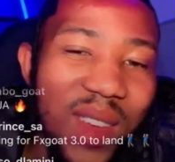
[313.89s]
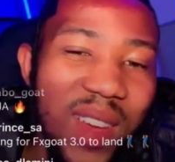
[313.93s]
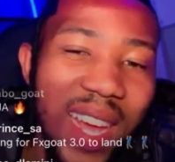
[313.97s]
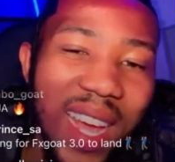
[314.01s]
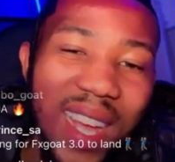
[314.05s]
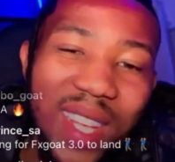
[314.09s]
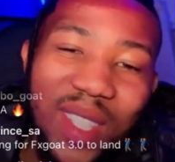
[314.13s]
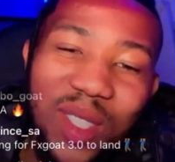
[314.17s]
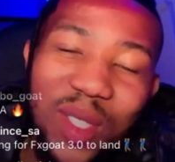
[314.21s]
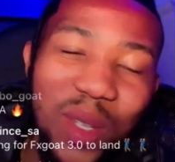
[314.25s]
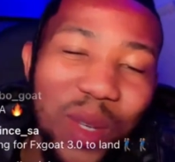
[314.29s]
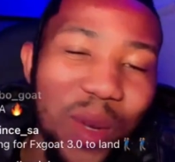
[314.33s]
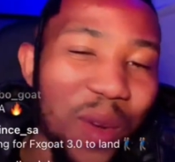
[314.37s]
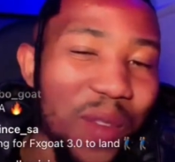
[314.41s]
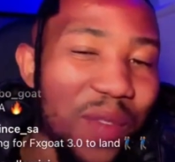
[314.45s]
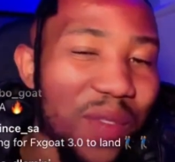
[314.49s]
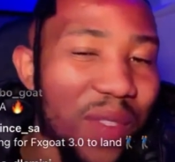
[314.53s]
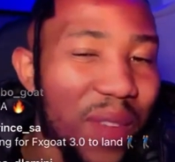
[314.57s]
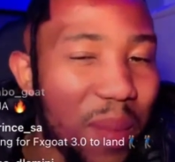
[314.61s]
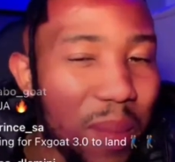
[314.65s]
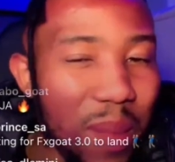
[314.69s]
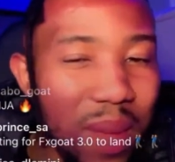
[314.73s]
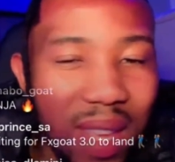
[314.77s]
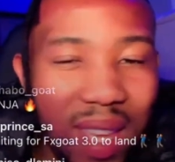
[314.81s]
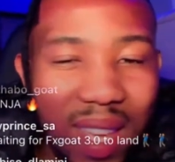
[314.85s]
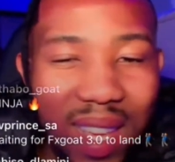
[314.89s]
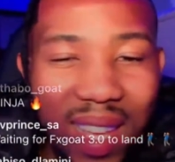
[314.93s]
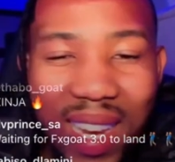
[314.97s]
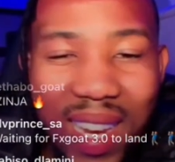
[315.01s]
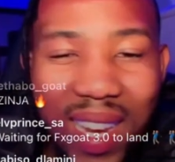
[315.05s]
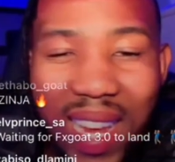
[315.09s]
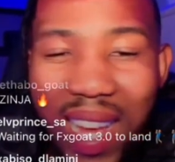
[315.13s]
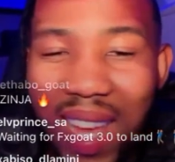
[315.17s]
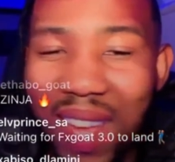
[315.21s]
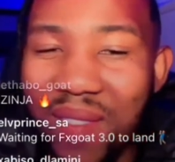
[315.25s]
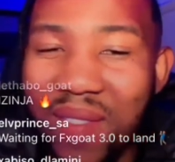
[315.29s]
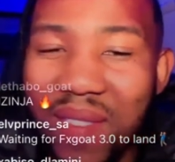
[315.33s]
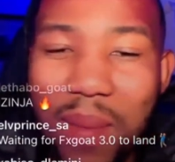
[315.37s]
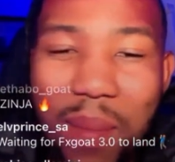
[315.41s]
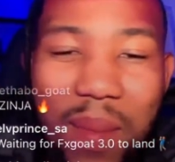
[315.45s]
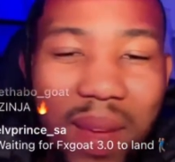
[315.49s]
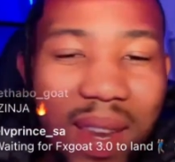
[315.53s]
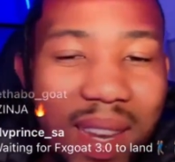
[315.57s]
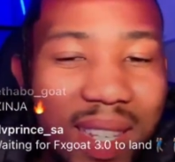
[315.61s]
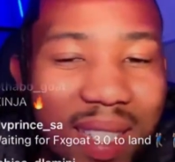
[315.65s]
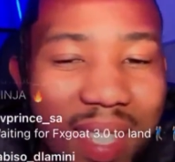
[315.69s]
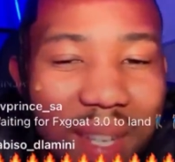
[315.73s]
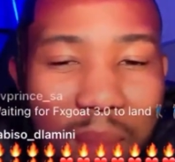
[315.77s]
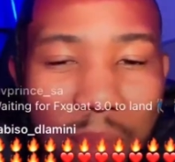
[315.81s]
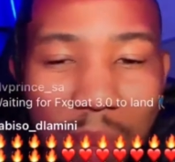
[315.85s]
And you guys, you know family. Hey,
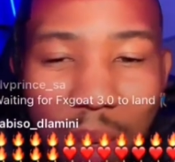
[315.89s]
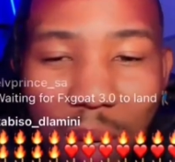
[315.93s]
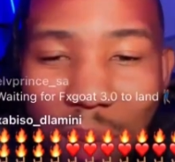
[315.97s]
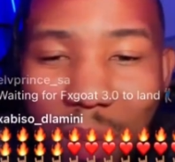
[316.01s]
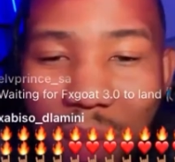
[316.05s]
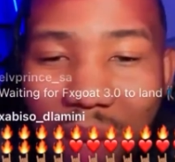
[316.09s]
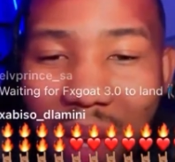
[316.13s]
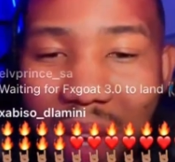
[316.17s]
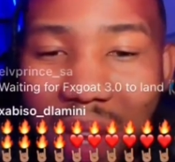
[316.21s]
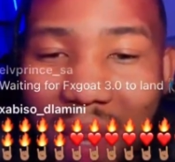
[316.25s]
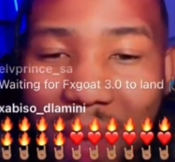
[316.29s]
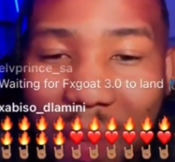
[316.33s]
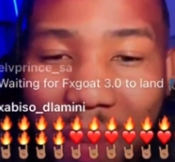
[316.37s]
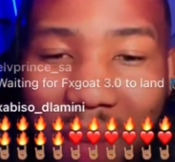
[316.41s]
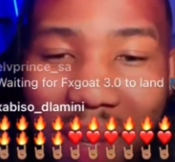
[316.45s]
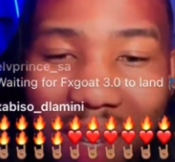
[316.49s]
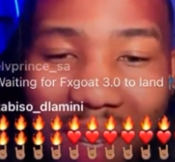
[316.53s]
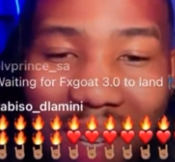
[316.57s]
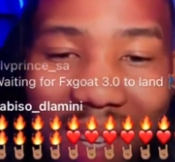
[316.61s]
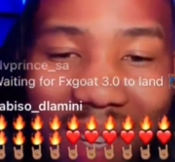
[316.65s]
family is a problem.